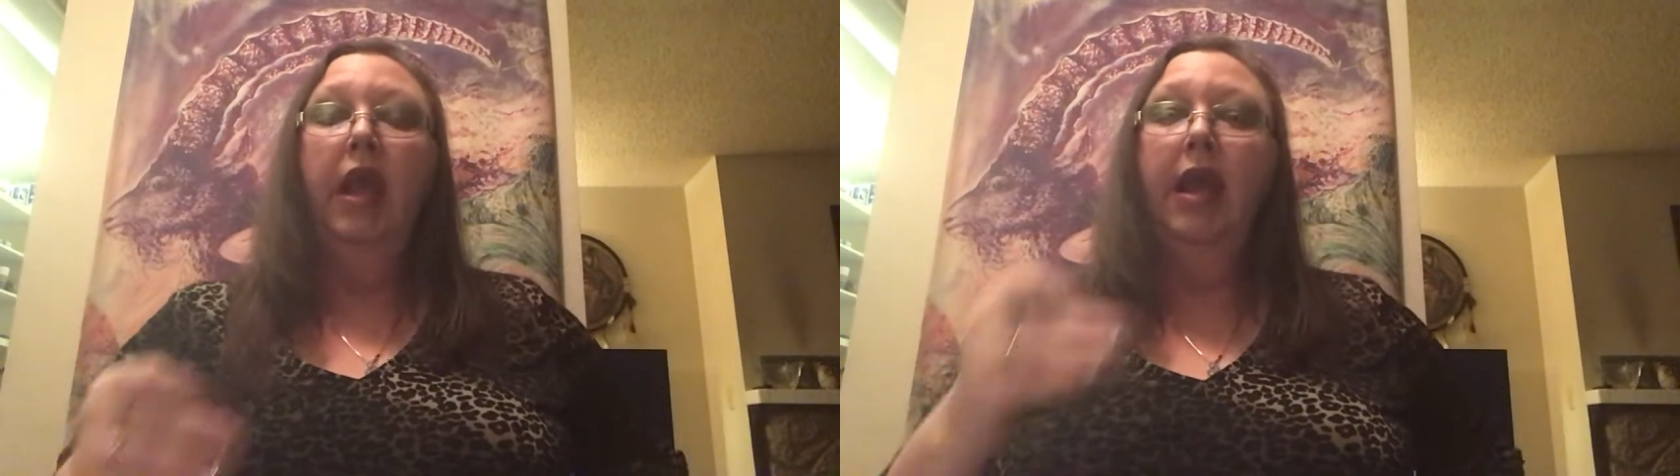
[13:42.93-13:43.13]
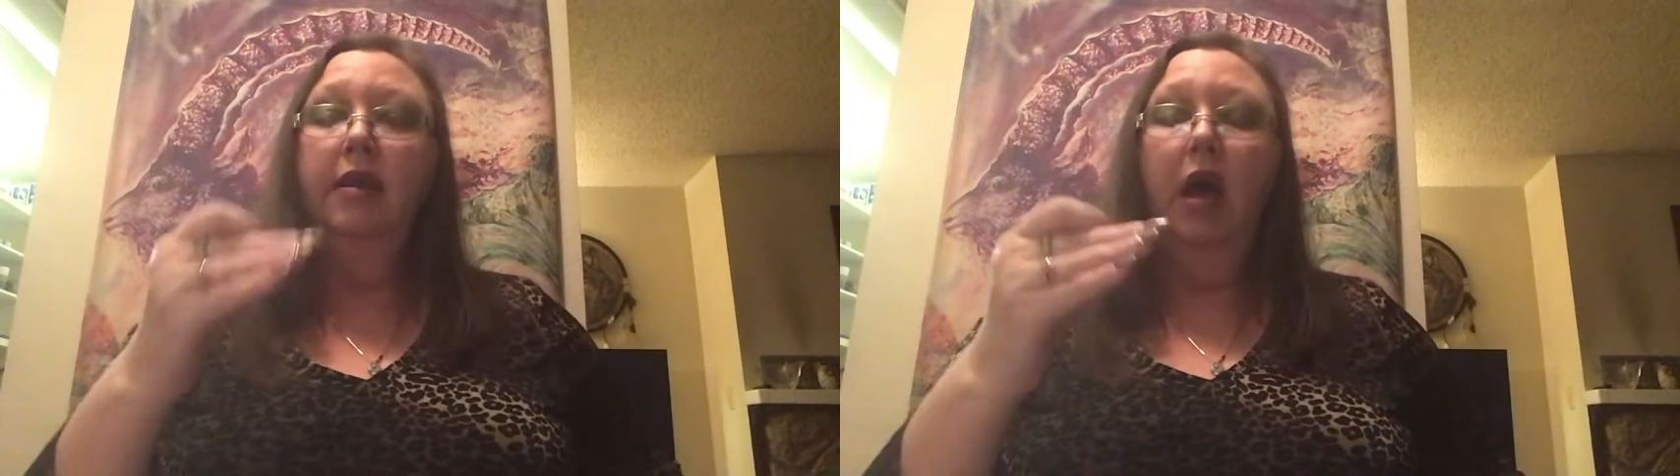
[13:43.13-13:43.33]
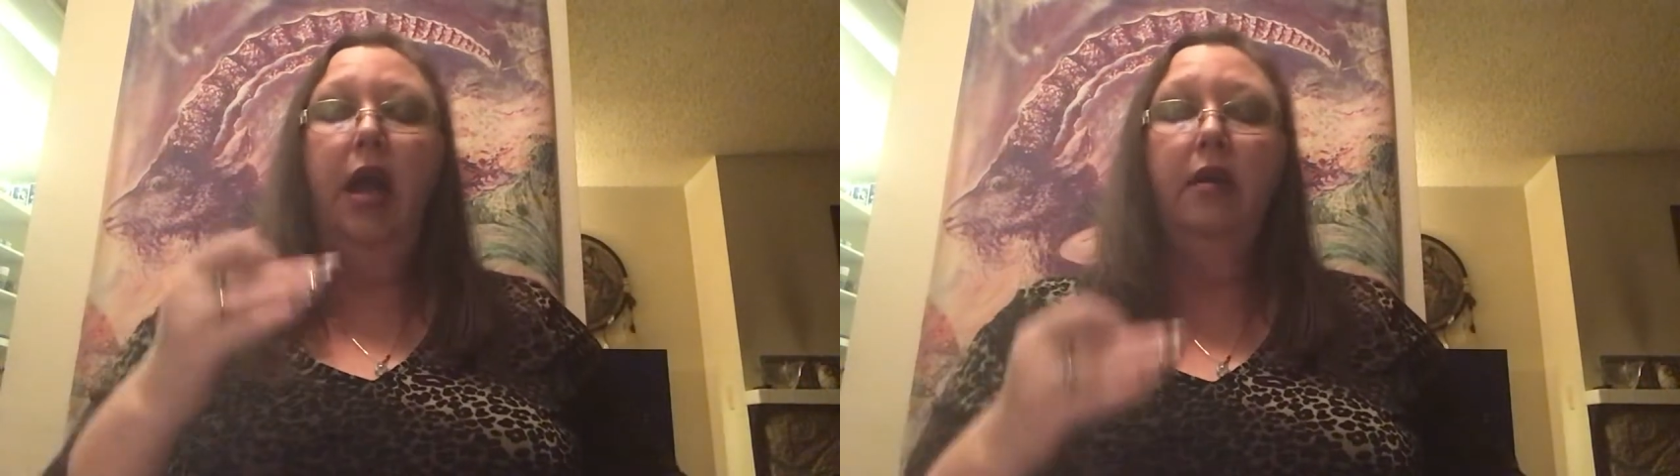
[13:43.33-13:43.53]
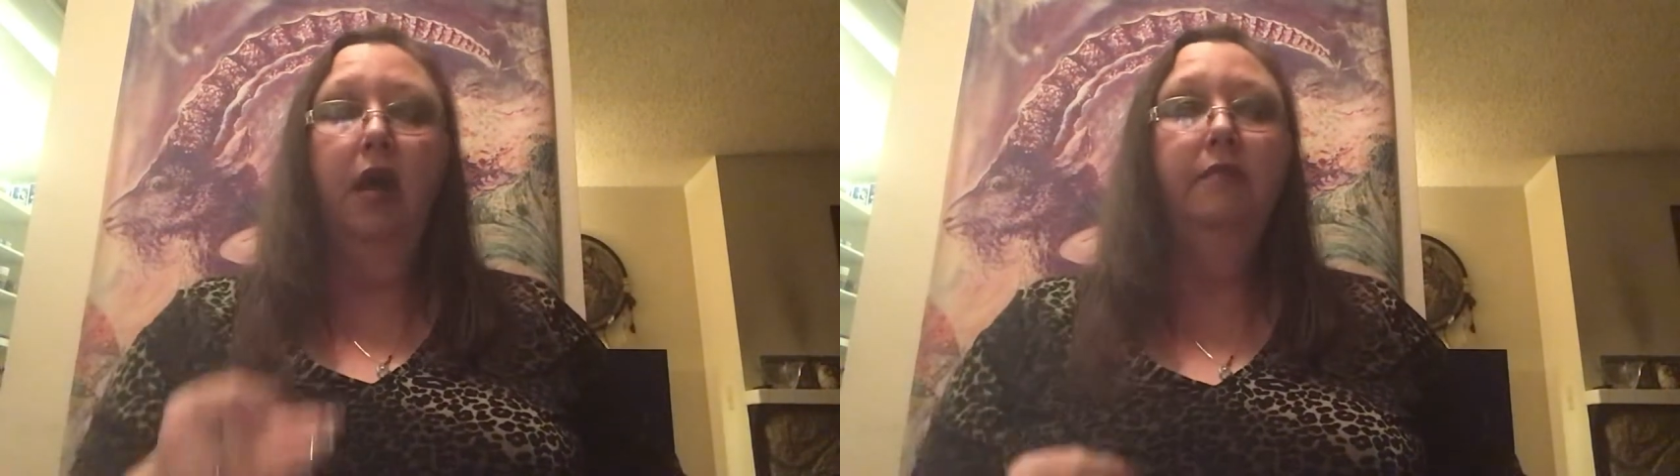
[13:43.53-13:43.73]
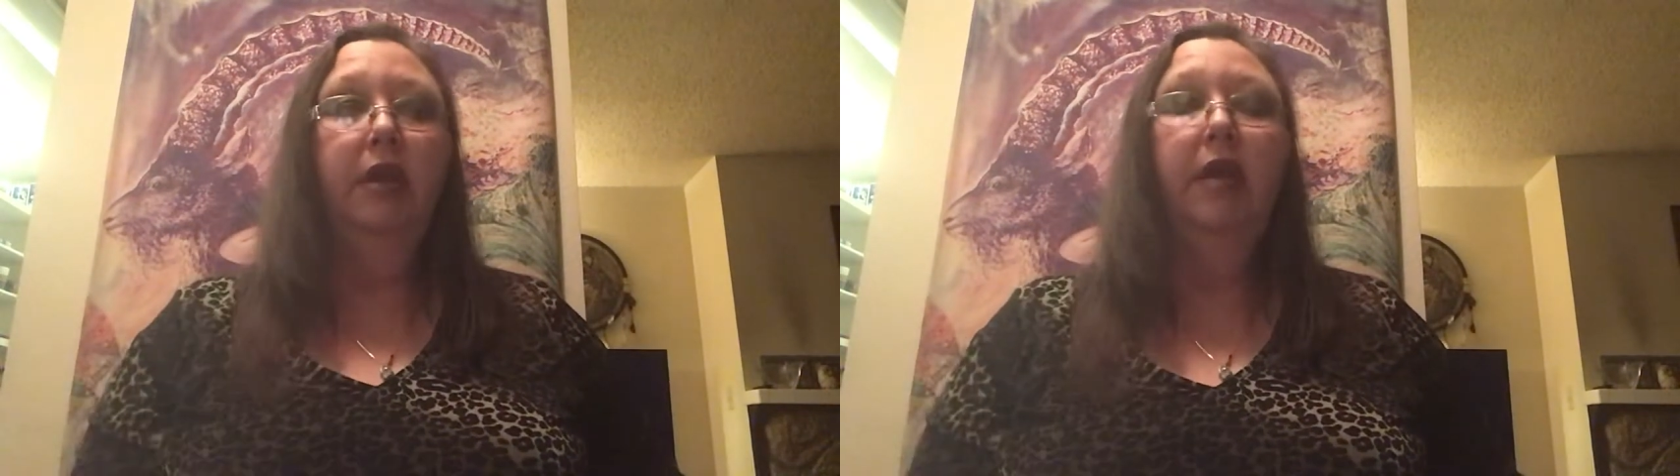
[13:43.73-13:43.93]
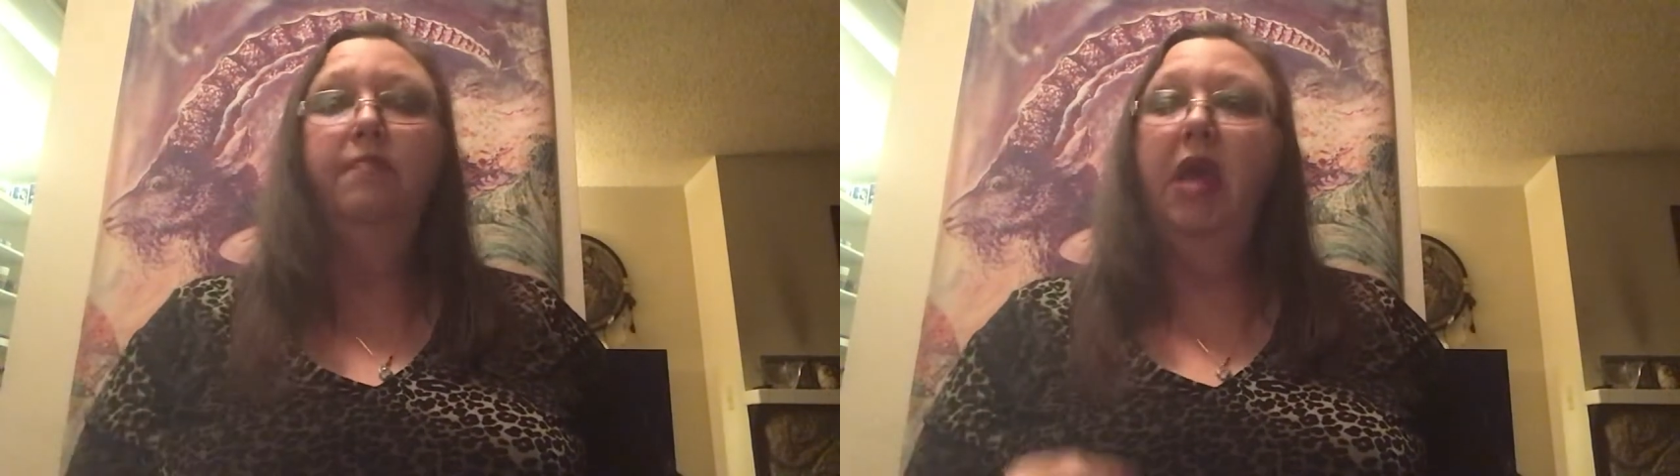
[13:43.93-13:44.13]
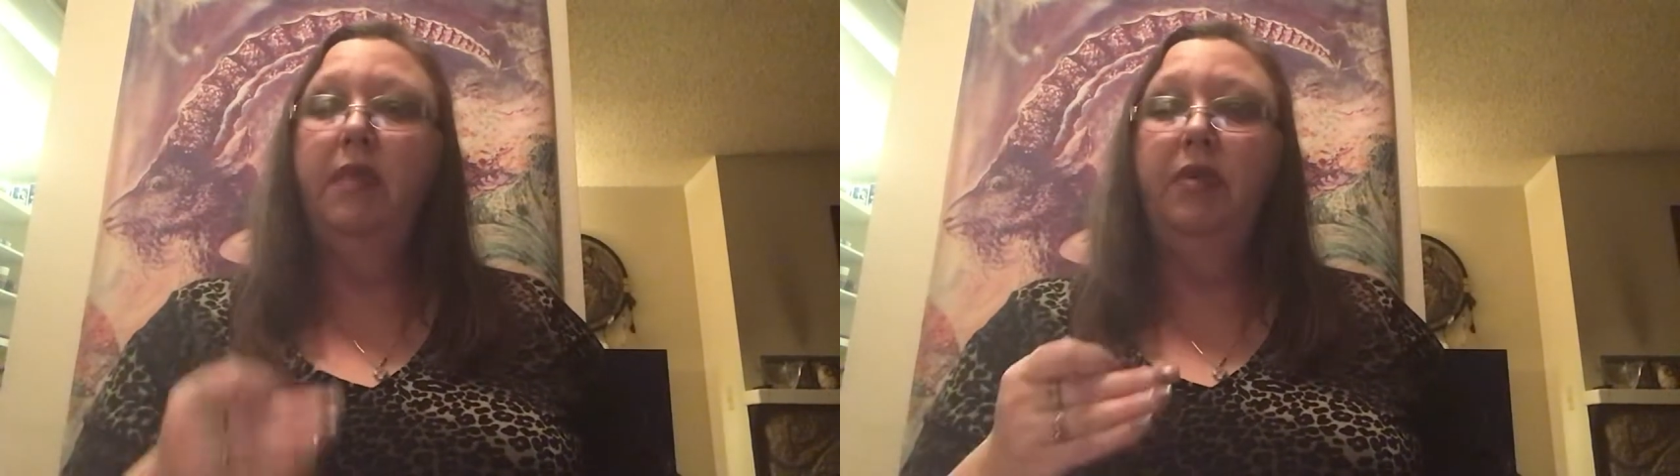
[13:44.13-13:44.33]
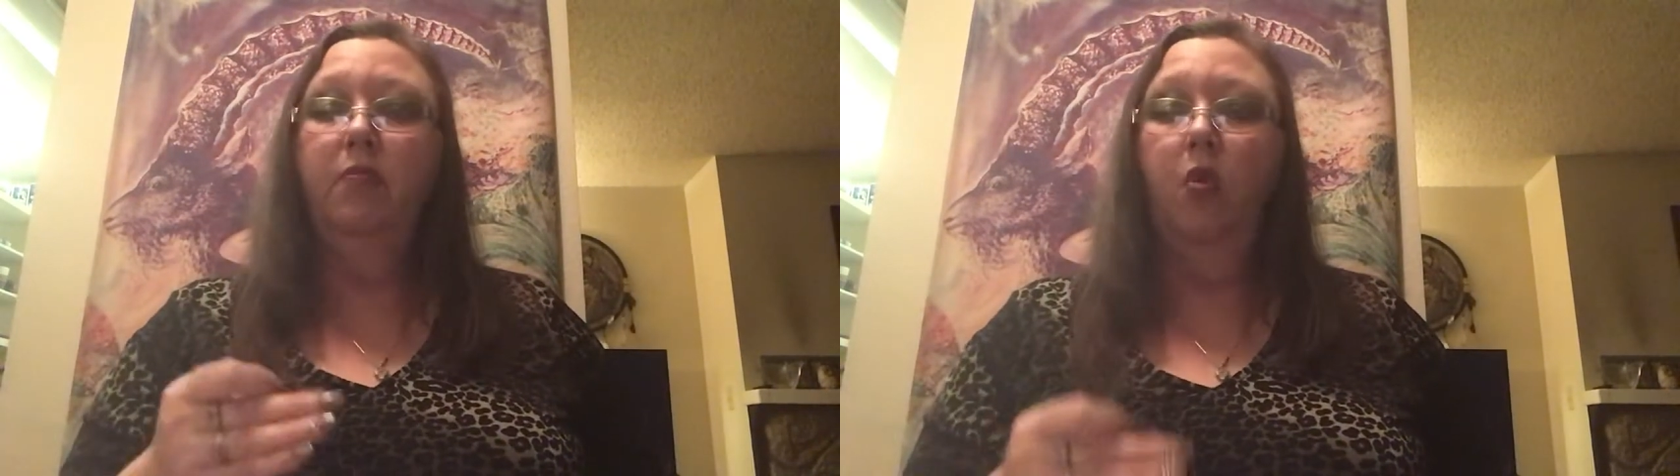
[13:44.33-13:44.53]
And it may be